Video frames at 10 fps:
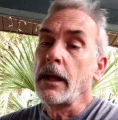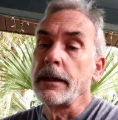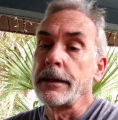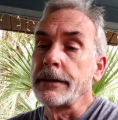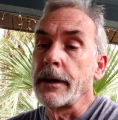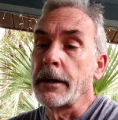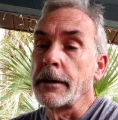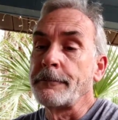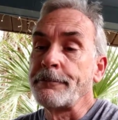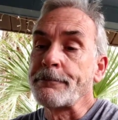And
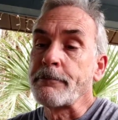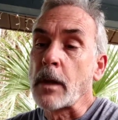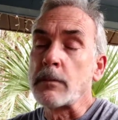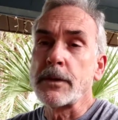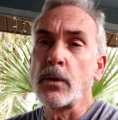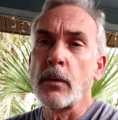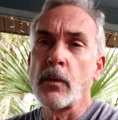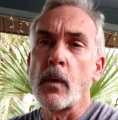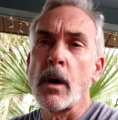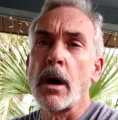it was a
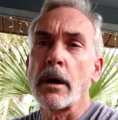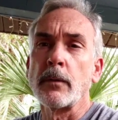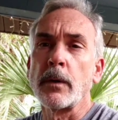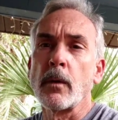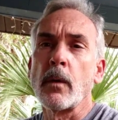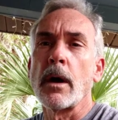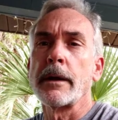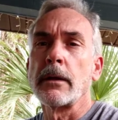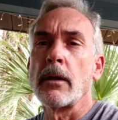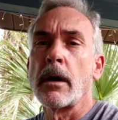normal walk, and we were
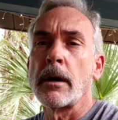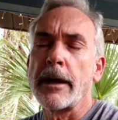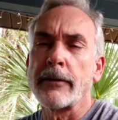walking along.